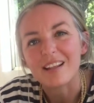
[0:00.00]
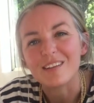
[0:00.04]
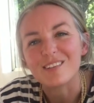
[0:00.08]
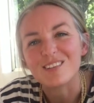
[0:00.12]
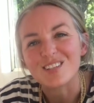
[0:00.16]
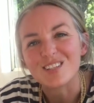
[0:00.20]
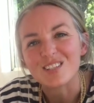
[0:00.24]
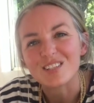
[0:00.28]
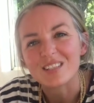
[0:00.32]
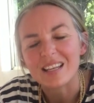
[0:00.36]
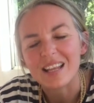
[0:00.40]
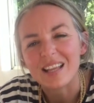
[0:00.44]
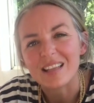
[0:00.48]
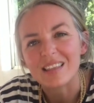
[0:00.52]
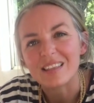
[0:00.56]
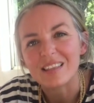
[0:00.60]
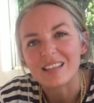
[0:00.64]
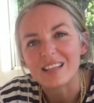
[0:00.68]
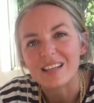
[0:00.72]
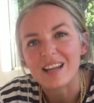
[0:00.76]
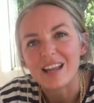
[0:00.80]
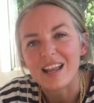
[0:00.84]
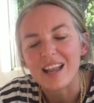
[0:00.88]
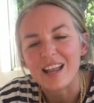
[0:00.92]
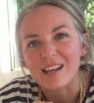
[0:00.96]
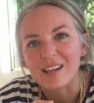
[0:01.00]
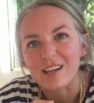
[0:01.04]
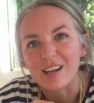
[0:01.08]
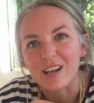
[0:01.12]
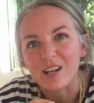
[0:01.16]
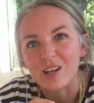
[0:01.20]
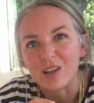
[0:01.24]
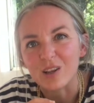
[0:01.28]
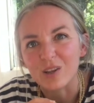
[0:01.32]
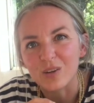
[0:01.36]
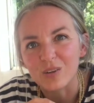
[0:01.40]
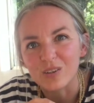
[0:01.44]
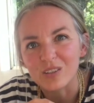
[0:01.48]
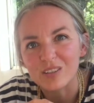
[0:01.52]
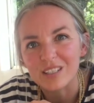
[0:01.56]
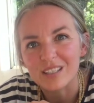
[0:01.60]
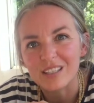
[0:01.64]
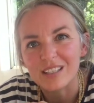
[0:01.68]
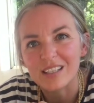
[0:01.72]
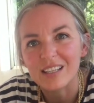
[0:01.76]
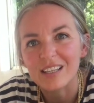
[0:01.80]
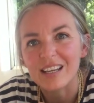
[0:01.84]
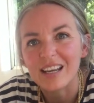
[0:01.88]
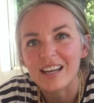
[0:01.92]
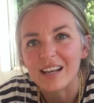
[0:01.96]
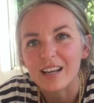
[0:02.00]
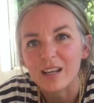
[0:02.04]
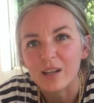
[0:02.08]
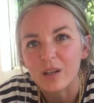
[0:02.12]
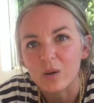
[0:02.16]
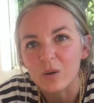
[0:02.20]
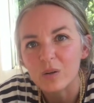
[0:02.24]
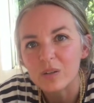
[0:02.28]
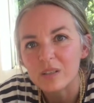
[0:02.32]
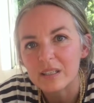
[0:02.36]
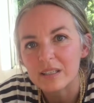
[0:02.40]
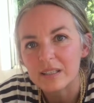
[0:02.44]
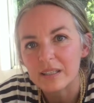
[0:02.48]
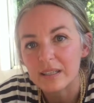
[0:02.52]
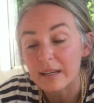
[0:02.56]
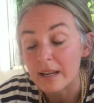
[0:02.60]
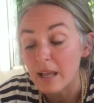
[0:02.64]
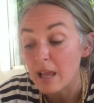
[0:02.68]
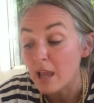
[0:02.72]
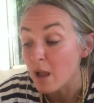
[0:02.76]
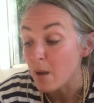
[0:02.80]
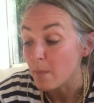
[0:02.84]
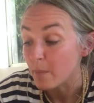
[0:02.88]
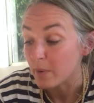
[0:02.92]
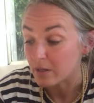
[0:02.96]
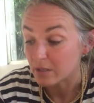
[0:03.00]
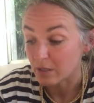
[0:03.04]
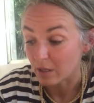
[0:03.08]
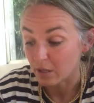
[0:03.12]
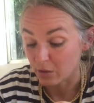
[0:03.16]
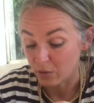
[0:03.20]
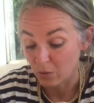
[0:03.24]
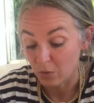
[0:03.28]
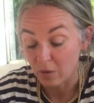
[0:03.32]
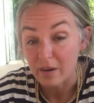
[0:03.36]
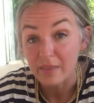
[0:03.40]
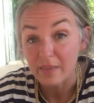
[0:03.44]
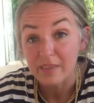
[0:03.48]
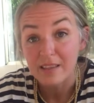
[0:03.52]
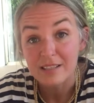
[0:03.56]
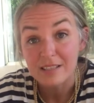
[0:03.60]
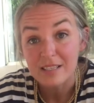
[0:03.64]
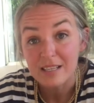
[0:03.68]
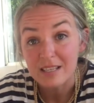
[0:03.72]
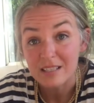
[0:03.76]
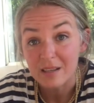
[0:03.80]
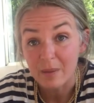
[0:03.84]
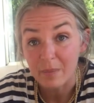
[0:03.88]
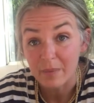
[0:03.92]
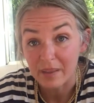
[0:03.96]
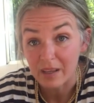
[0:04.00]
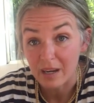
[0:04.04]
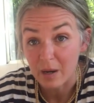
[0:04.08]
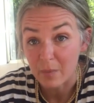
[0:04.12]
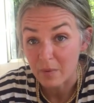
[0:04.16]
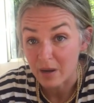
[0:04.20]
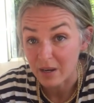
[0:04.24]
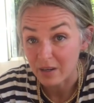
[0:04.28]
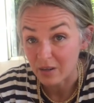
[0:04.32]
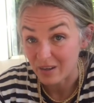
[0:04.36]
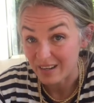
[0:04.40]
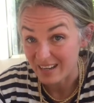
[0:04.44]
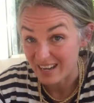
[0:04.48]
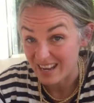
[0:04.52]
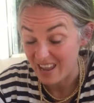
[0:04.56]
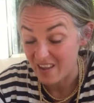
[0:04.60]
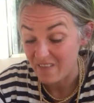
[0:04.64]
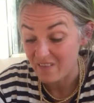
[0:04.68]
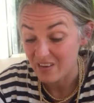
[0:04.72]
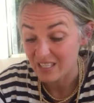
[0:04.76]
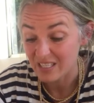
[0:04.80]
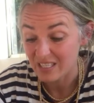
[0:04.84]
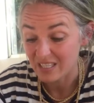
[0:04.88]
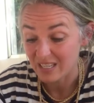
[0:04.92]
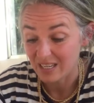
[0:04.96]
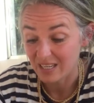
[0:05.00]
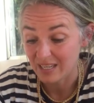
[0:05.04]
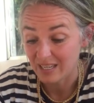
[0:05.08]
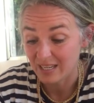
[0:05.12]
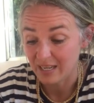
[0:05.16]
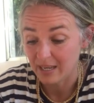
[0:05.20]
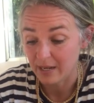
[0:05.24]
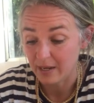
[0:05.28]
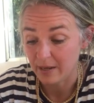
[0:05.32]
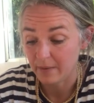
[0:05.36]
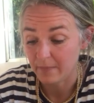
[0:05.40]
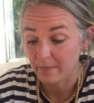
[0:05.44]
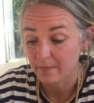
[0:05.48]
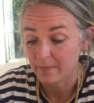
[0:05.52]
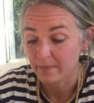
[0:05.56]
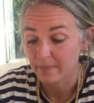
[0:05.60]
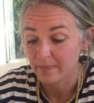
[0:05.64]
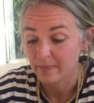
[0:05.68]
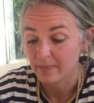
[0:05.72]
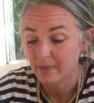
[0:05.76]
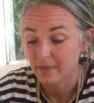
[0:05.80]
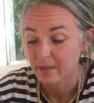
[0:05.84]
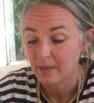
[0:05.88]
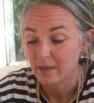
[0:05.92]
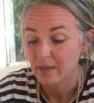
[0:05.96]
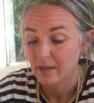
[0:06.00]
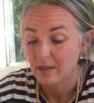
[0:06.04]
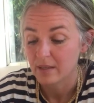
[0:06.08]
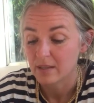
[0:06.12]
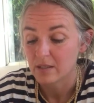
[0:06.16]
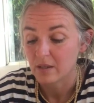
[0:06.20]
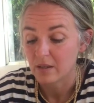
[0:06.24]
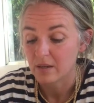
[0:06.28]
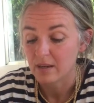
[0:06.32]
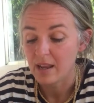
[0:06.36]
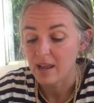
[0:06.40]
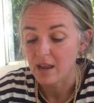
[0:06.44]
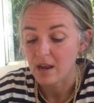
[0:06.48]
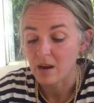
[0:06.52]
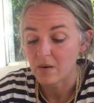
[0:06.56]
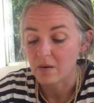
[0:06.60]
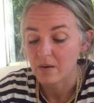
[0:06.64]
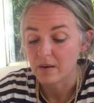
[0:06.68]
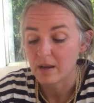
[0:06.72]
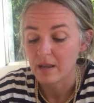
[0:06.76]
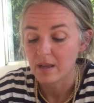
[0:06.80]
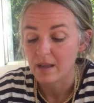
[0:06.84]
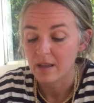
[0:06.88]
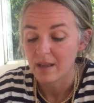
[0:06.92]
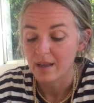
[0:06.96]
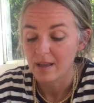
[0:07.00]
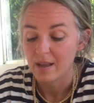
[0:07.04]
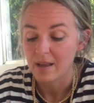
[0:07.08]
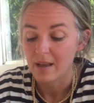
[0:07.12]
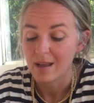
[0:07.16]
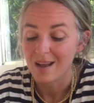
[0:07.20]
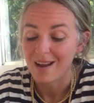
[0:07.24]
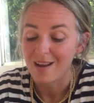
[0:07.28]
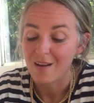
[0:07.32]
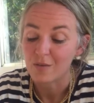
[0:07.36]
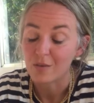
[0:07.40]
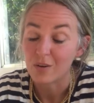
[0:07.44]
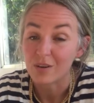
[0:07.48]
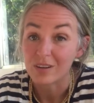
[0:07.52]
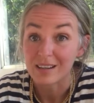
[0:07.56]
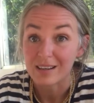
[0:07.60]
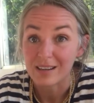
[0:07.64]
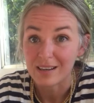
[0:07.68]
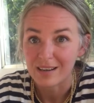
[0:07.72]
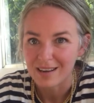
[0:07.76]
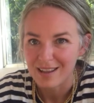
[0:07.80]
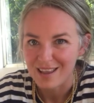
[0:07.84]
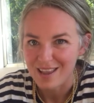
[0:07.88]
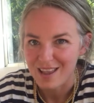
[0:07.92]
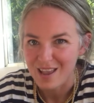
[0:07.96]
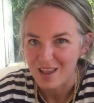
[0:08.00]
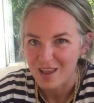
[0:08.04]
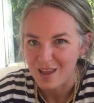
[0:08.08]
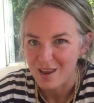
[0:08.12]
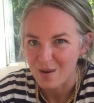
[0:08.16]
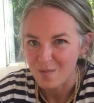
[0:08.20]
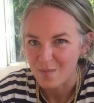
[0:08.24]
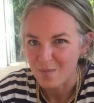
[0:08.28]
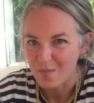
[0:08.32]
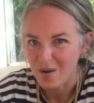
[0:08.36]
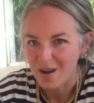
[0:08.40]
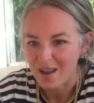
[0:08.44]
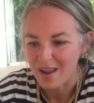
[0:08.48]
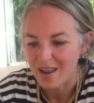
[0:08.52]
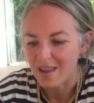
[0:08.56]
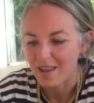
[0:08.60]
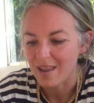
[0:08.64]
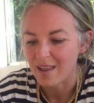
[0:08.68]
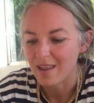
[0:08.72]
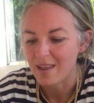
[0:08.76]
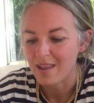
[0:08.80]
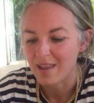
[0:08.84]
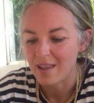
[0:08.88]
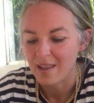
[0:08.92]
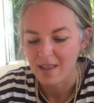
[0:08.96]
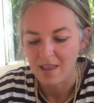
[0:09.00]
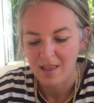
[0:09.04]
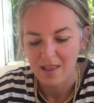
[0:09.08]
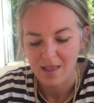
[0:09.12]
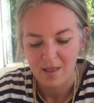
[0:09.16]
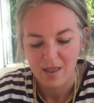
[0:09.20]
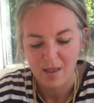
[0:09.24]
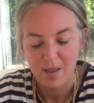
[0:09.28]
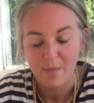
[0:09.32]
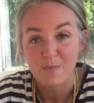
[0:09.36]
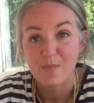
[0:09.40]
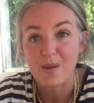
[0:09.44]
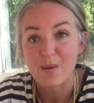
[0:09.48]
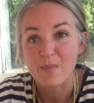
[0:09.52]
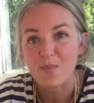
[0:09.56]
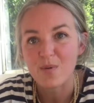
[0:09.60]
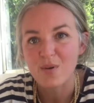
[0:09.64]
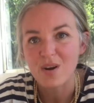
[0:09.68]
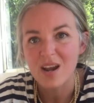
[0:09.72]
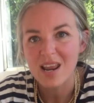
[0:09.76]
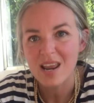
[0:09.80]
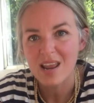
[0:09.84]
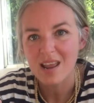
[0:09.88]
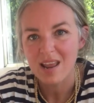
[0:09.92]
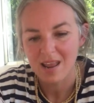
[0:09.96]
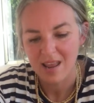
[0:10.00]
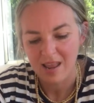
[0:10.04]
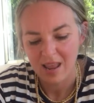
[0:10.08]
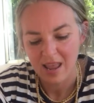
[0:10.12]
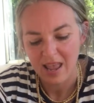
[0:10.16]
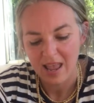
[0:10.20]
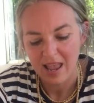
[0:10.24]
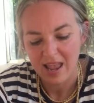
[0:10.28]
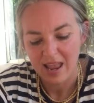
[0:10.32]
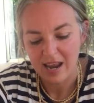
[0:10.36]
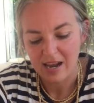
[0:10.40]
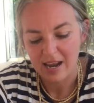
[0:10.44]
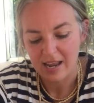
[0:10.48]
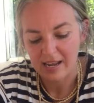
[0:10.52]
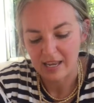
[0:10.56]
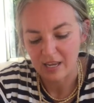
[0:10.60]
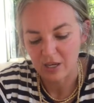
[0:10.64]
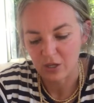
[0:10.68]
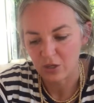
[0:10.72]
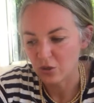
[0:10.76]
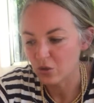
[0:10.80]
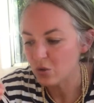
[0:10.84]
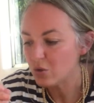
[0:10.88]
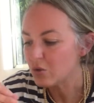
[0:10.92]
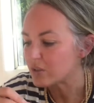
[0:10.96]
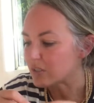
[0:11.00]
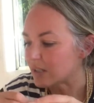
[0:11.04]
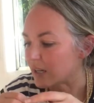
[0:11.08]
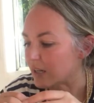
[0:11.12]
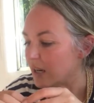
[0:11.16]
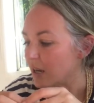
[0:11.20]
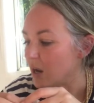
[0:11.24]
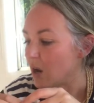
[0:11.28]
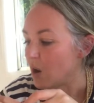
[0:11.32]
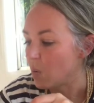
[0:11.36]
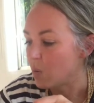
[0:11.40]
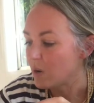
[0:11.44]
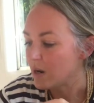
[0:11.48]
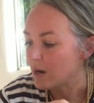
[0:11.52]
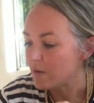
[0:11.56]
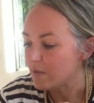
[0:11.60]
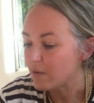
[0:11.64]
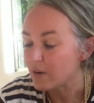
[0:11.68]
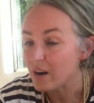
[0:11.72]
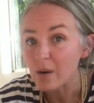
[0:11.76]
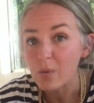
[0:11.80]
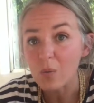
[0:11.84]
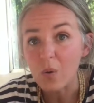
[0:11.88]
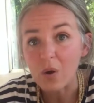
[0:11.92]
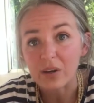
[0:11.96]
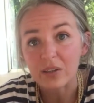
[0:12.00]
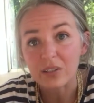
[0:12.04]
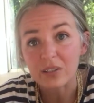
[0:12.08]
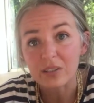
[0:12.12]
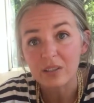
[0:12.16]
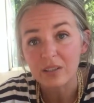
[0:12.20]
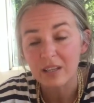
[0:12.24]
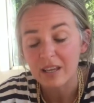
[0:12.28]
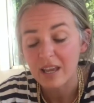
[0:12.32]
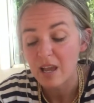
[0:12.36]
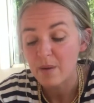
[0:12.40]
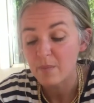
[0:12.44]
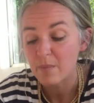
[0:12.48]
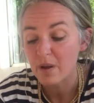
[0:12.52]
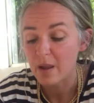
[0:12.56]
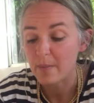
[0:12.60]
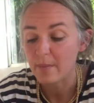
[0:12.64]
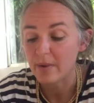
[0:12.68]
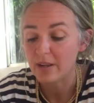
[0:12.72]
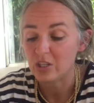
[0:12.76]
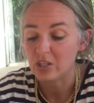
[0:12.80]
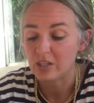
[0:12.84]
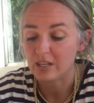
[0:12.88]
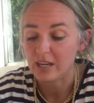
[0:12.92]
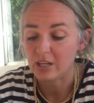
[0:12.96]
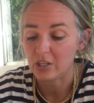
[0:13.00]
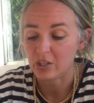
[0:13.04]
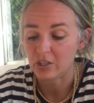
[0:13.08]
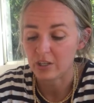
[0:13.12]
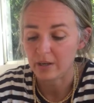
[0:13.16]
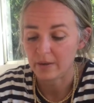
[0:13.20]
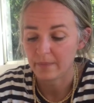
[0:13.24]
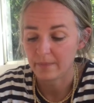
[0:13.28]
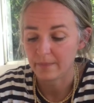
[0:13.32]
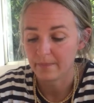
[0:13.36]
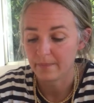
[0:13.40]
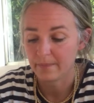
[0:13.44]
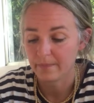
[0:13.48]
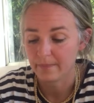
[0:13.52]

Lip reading: I just sat there and I looked at it and I looked at it because I thought this is something I might not ever see again. So now I've got it in my memory and I can use it whenever I want in my imagination.